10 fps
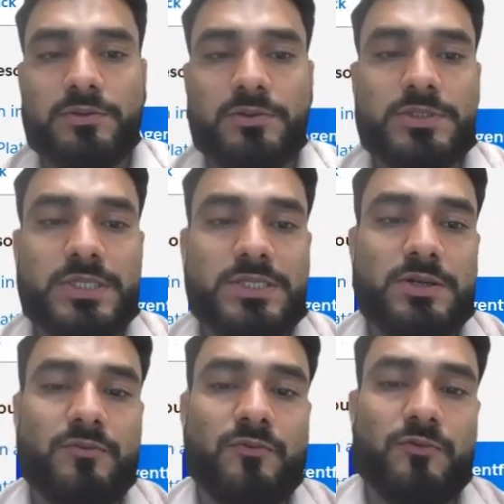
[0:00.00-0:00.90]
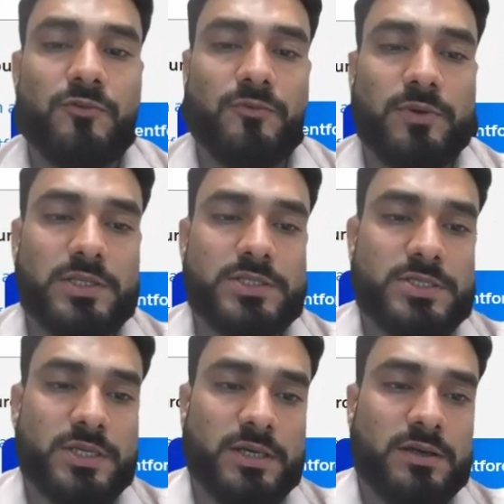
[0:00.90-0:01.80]
So system will
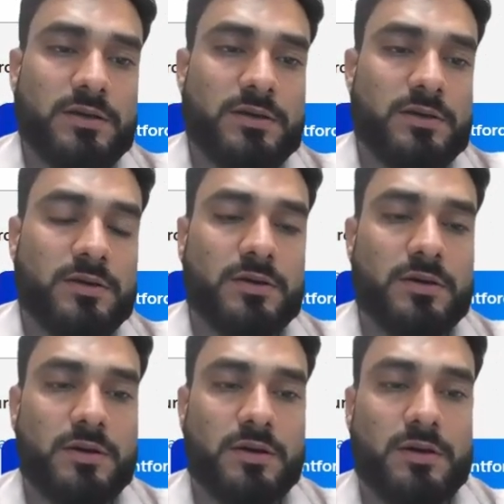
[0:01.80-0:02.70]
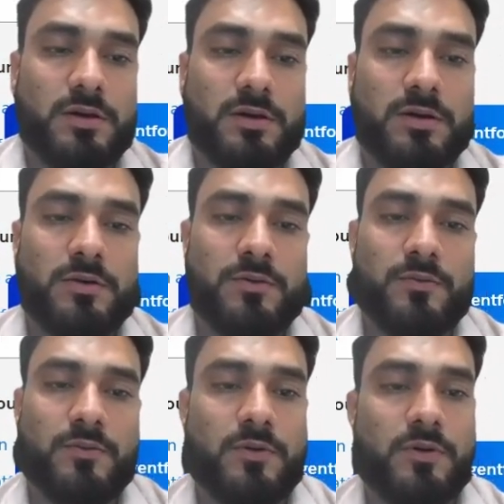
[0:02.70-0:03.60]
check
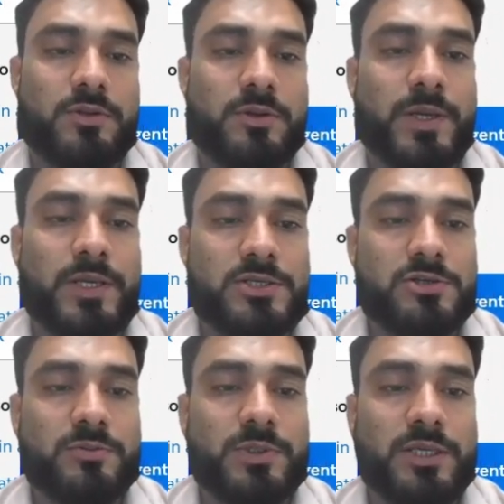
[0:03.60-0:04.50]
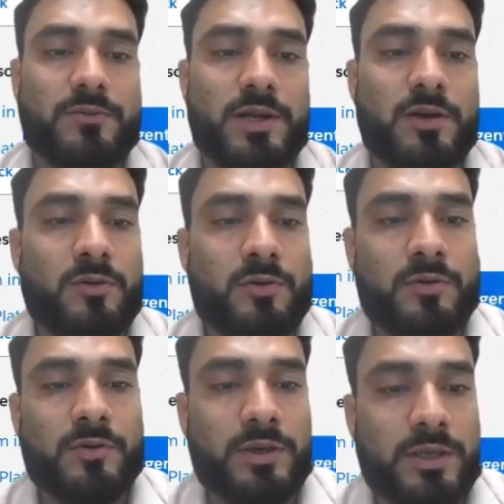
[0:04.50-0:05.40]
on the basis of these value.
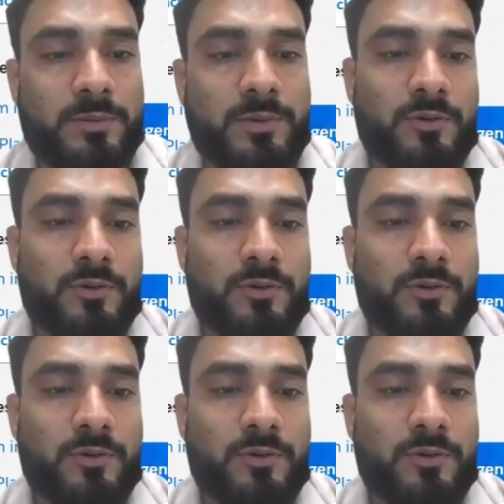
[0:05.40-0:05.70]
If